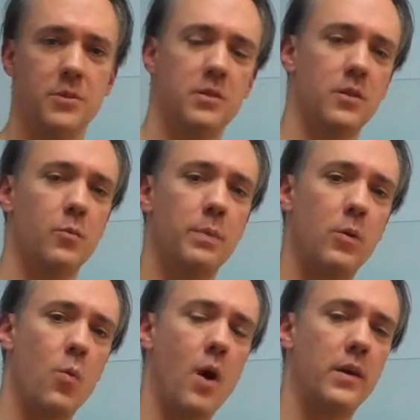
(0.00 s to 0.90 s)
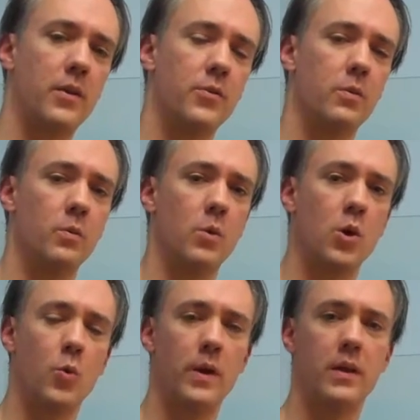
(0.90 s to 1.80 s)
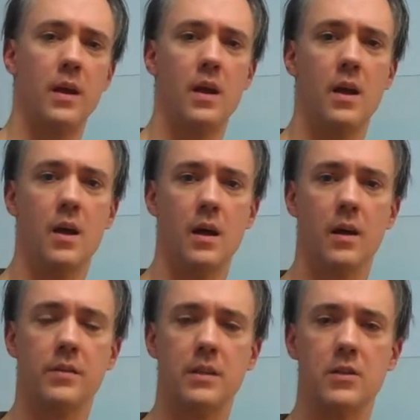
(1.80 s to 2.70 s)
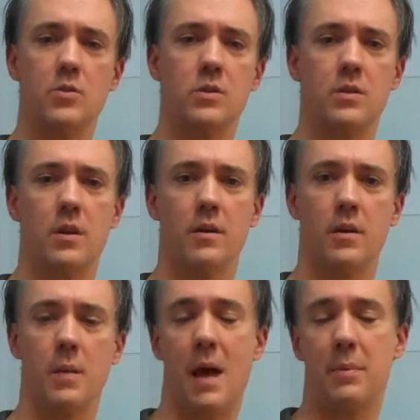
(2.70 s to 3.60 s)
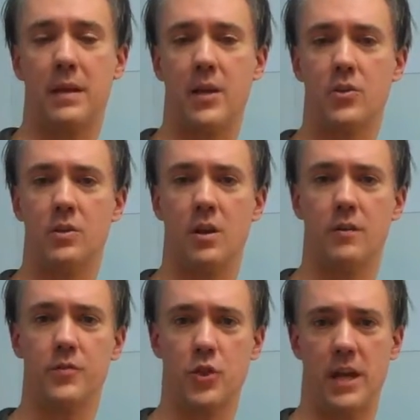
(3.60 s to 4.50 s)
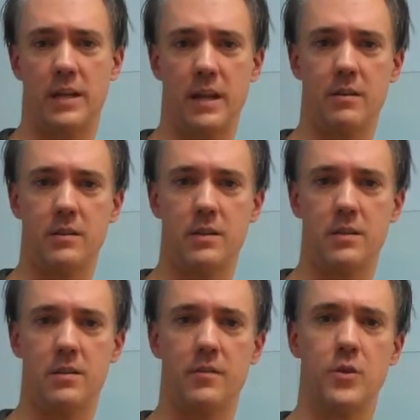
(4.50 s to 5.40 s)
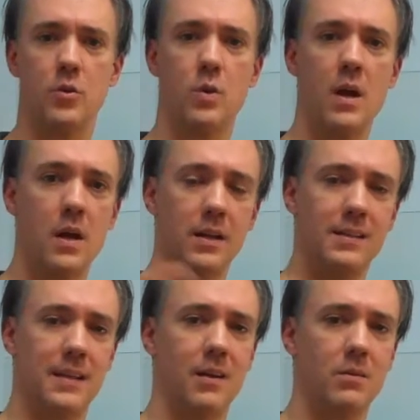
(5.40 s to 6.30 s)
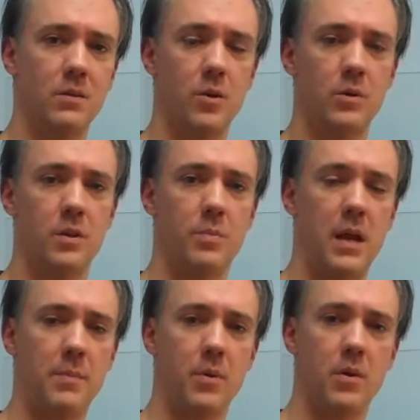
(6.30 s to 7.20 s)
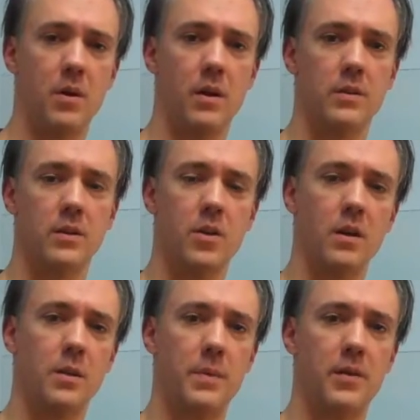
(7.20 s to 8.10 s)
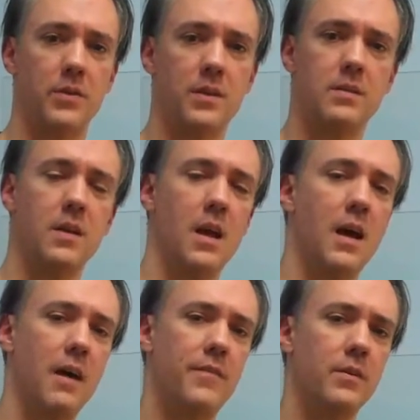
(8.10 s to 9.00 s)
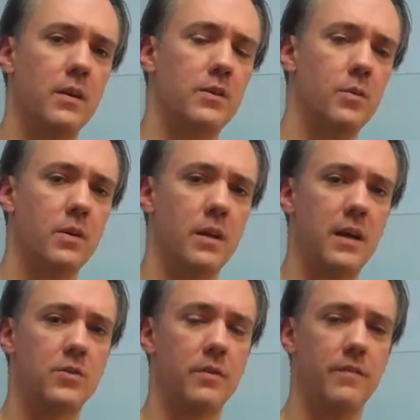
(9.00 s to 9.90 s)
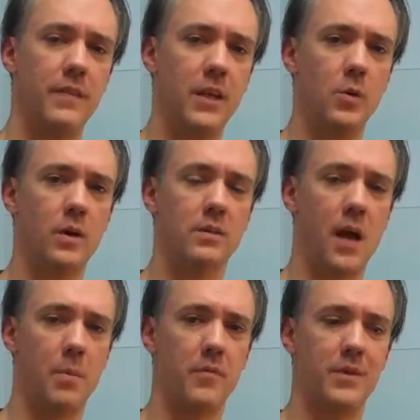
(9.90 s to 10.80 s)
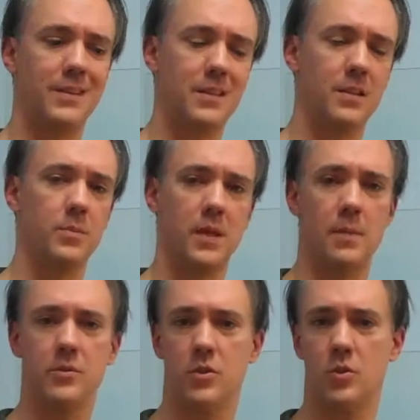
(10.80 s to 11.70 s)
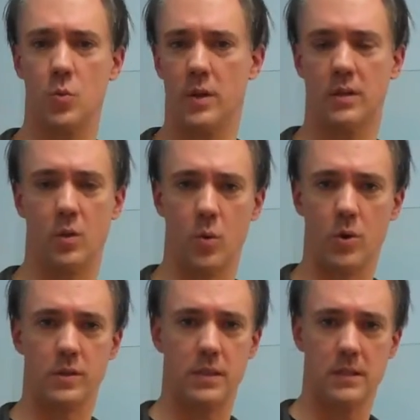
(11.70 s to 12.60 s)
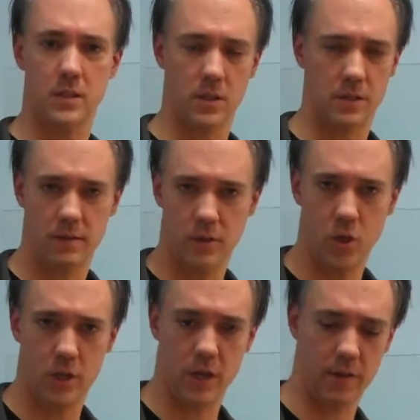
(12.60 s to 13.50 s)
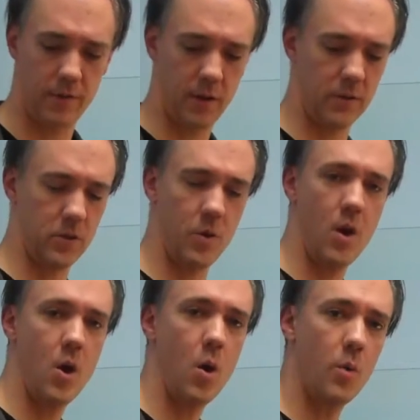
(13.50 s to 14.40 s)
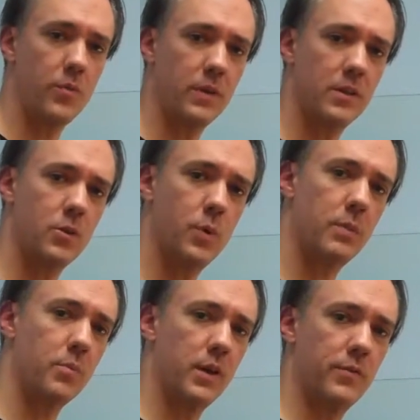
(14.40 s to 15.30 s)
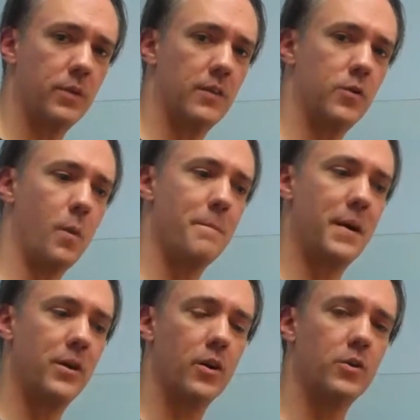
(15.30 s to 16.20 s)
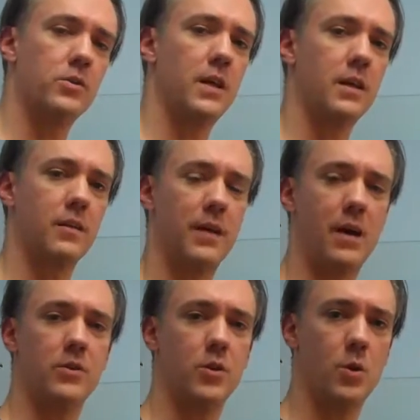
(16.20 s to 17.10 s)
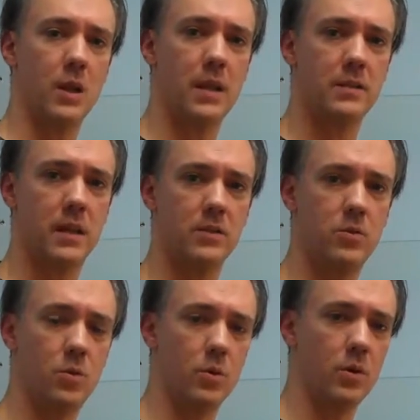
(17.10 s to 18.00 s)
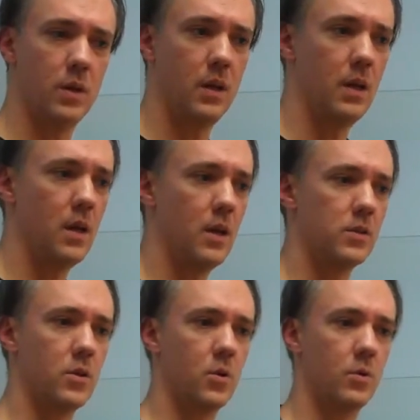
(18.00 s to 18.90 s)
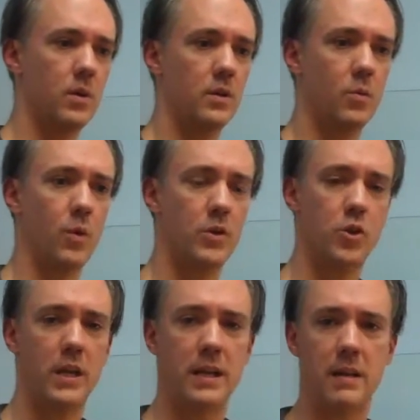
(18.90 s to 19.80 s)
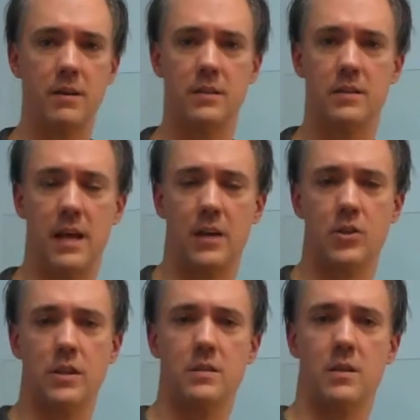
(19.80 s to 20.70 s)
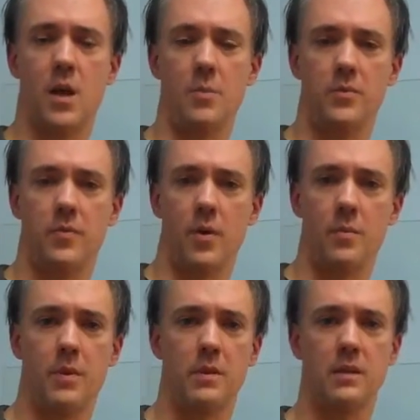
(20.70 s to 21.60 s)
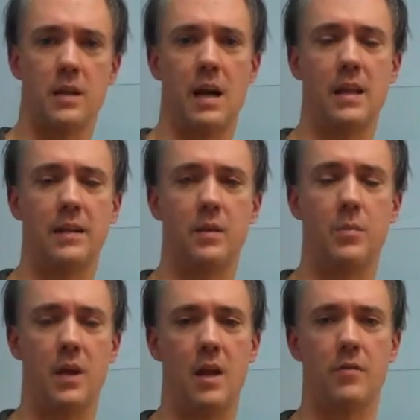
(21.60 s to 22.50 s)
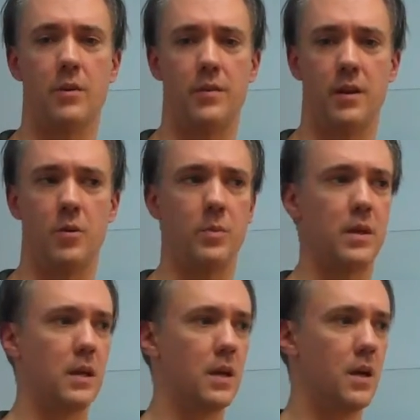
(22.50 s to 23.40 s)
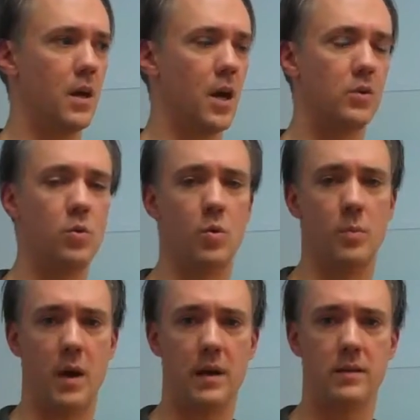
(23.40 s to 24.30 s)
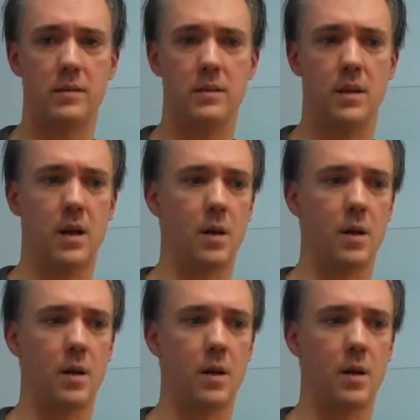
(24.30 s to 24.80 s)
I'm just going to be walking through real quick the application of chain analysis. If you downloaded the paper that talked about this, I felt like throwing an extra video on top of it because sometimes just reading the words isn't good enough. So hopefully this quick brief will give you a better understanding of how to utilize that tool. So what chain analysis actually is, it comes from the dialectic behavioral therapy toolbox.